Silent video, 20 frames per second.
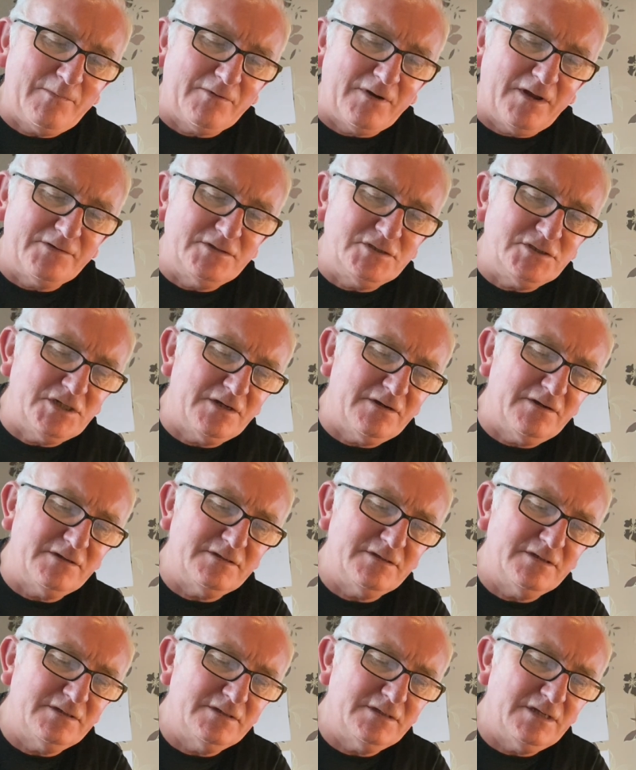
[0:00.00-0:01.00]
brother Jared,
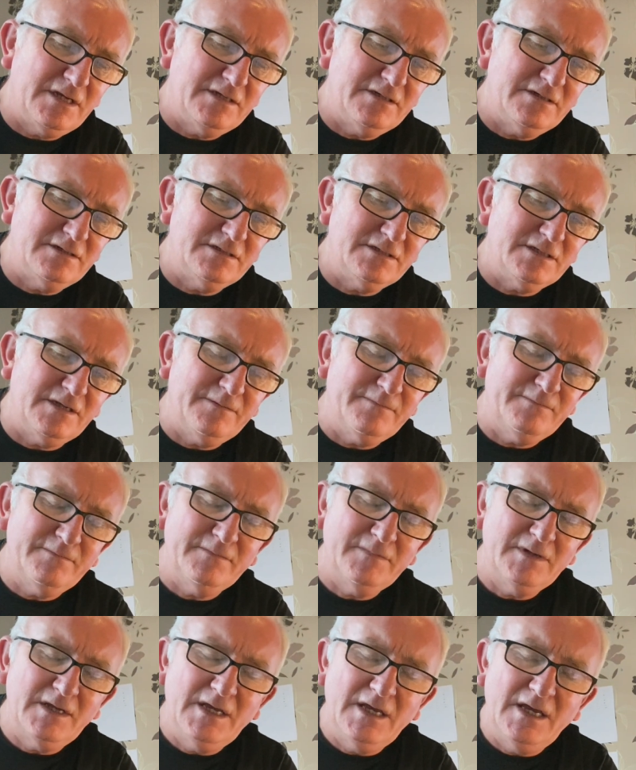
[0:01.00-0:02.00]
and and um,
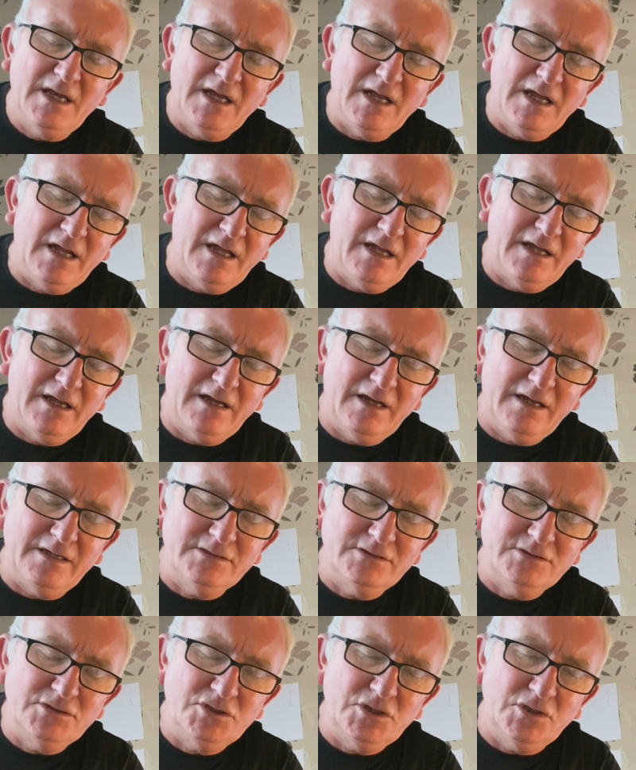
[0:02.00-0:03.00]
uh, uh,
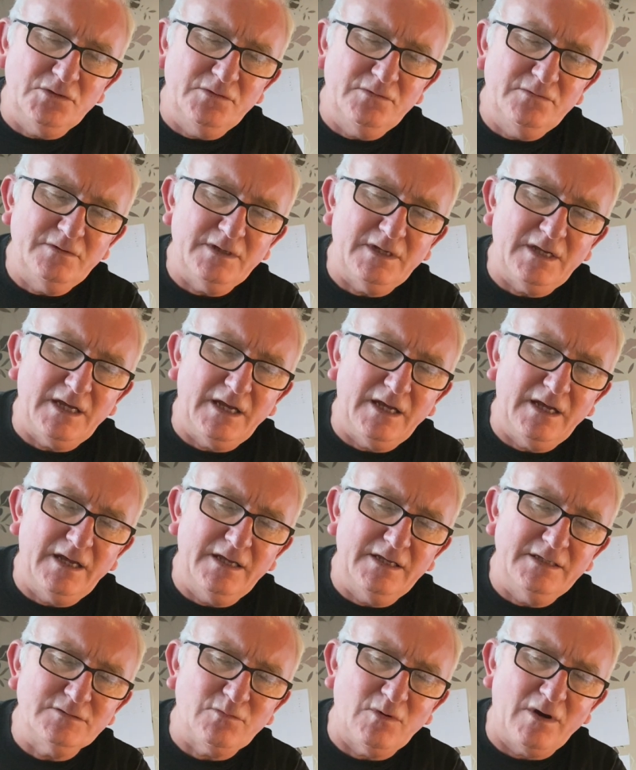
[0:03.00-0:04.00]
June, uh,
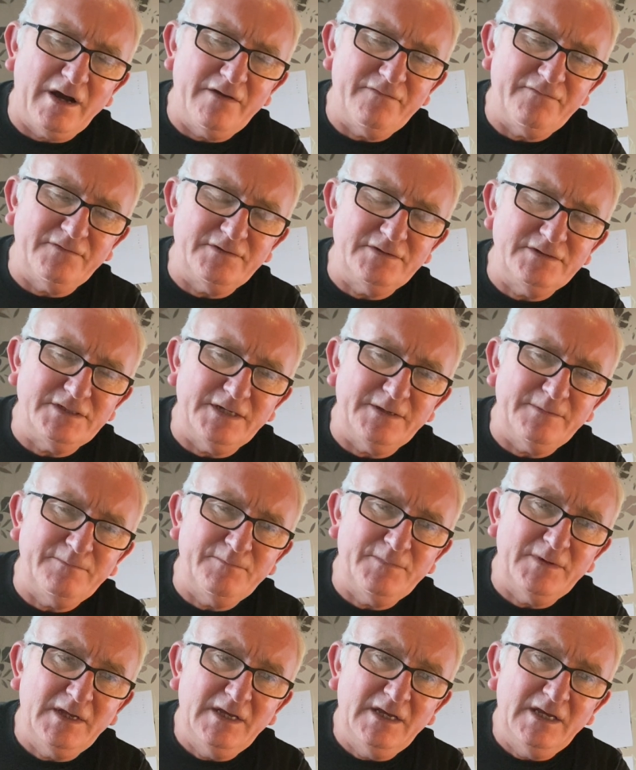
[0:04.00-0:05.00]
his wife, and
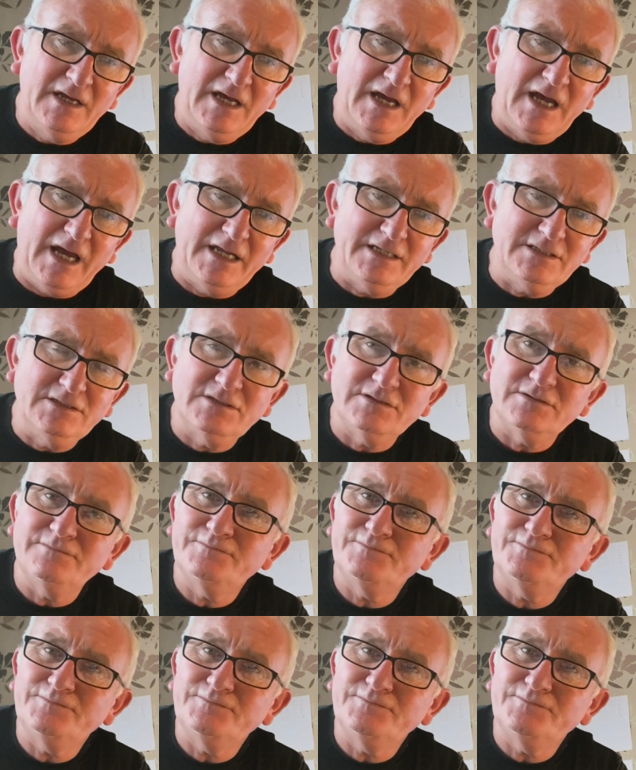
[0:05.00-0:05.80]
um, and